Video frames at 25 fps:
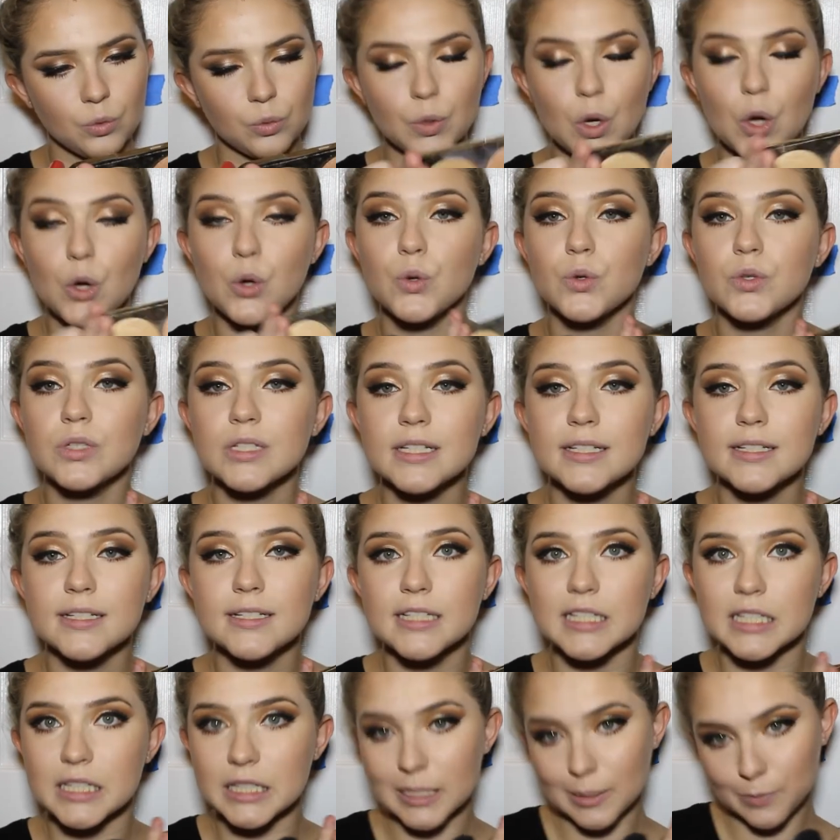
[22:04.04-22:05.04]
Rose
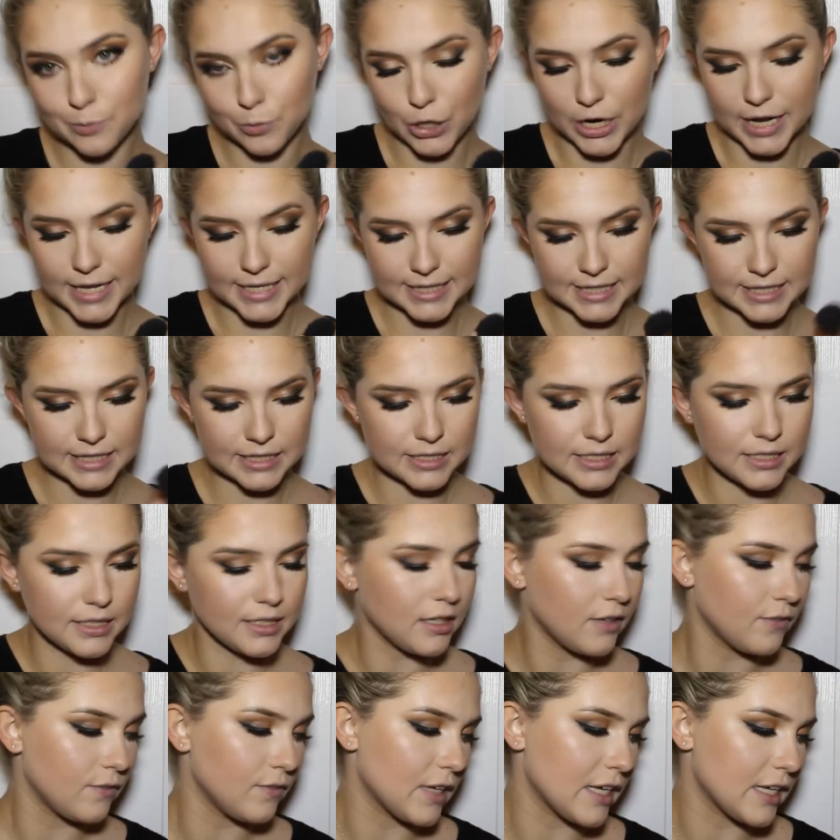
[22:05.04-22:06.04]
Spritz,
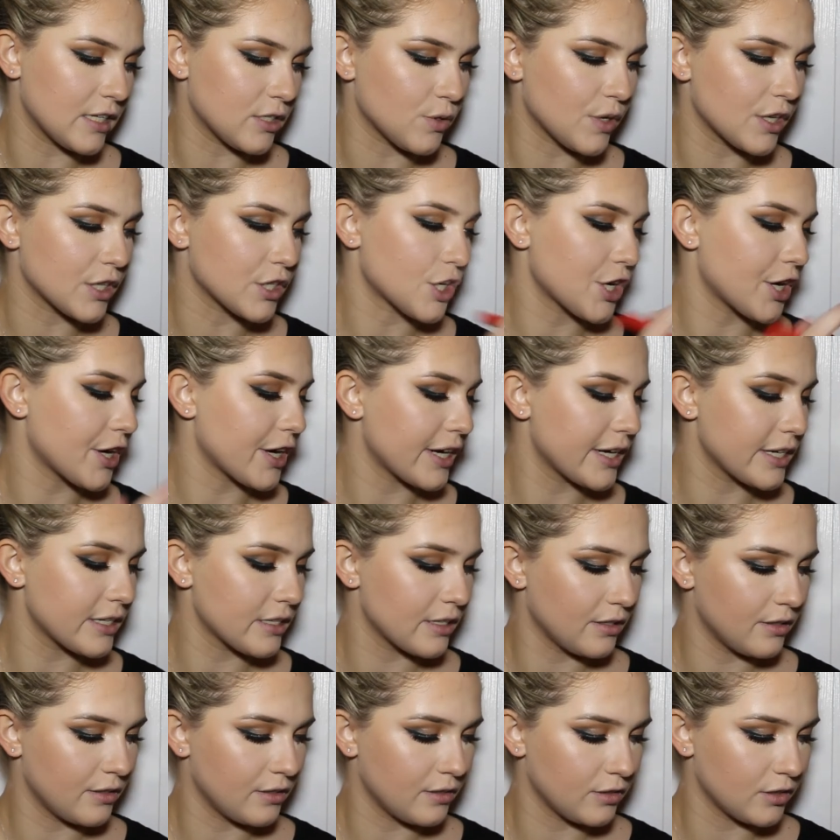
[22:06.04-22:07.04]
in case you guys are
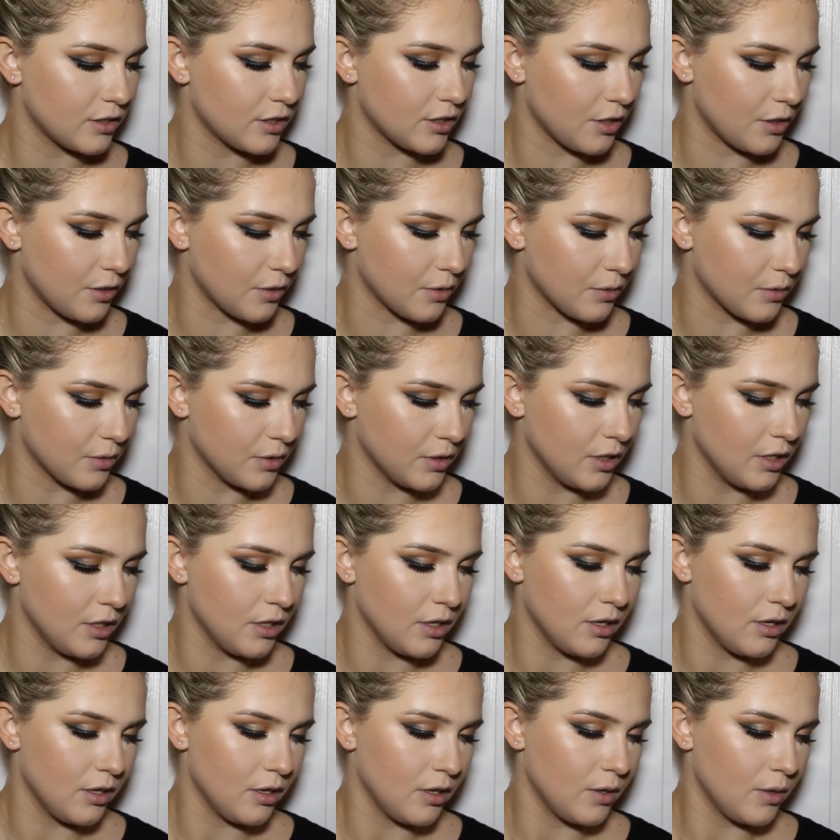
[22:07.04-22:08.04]
curious. So
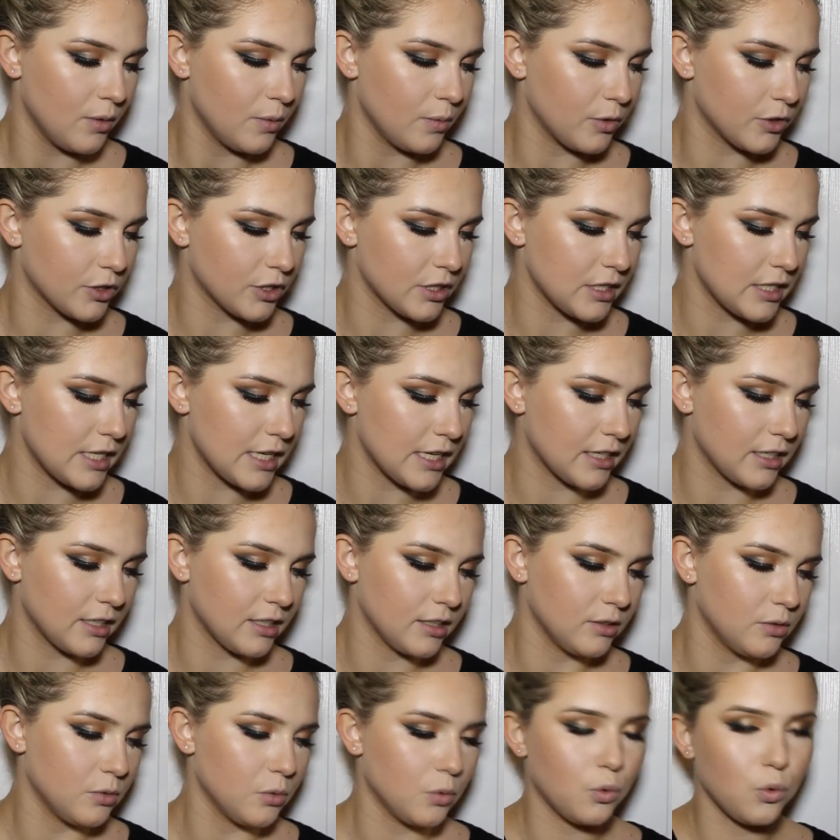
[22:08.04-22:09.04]
we're just gonna take,
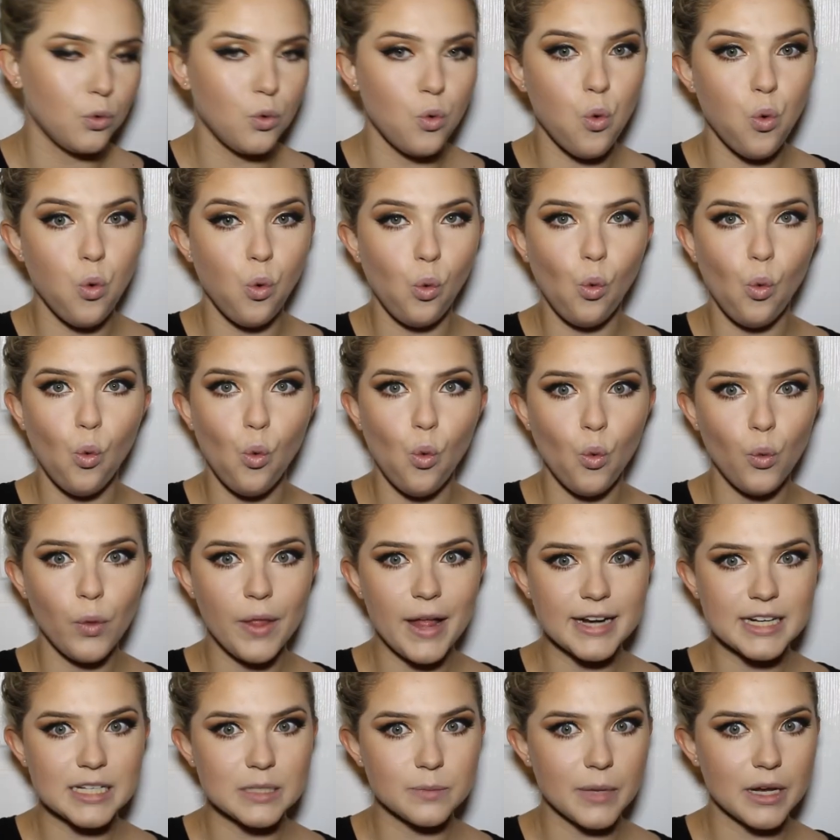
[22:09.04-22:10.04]
oh,
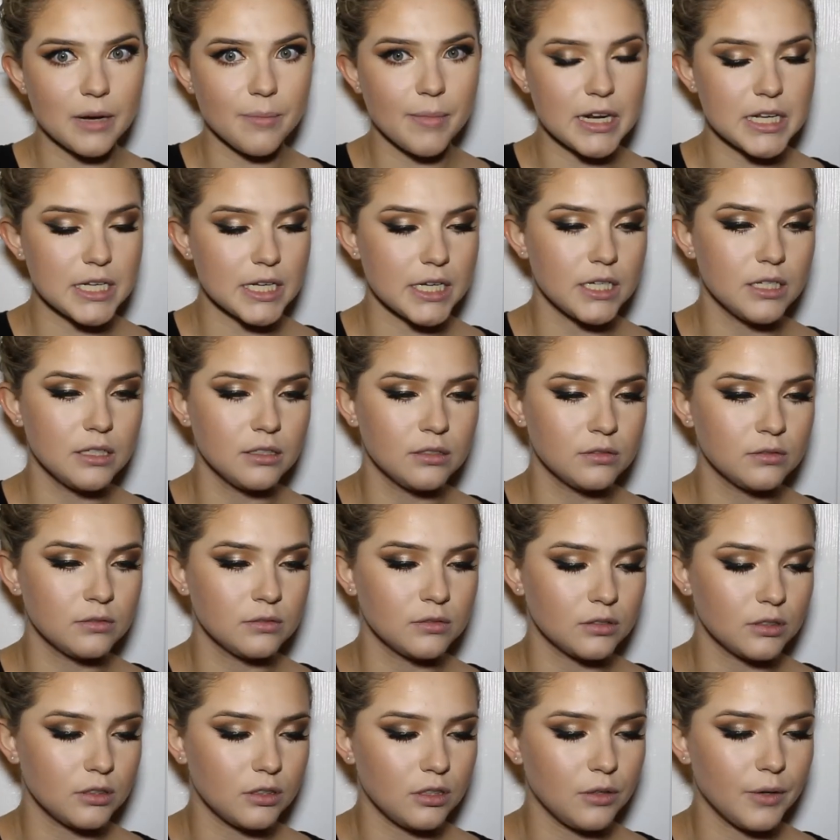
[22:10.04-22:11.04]
I just segmented.
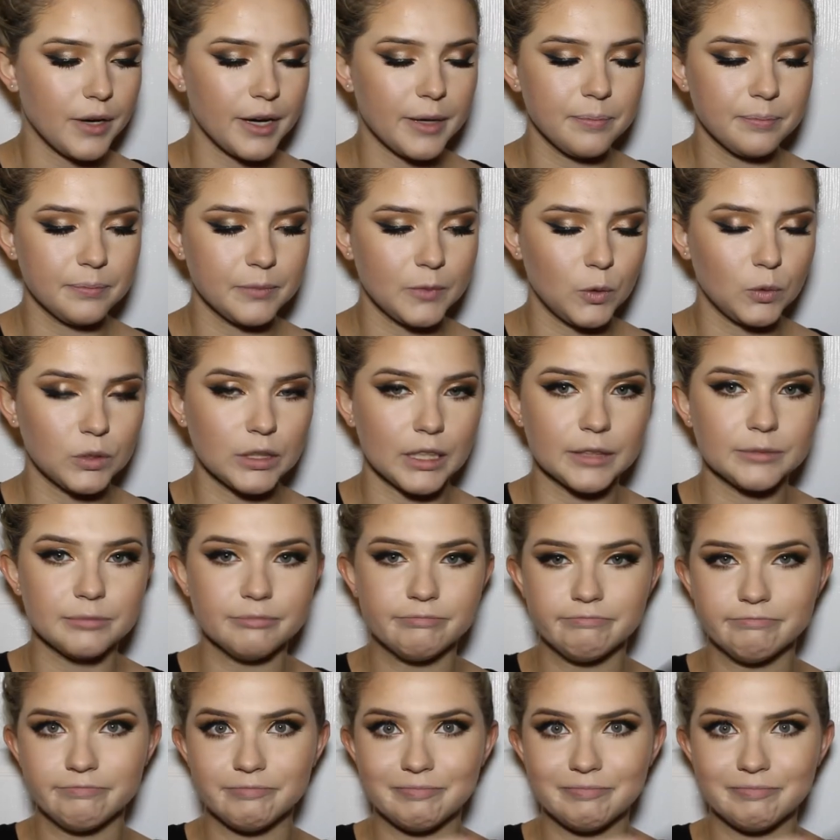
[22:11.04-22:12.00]
Okay, come on.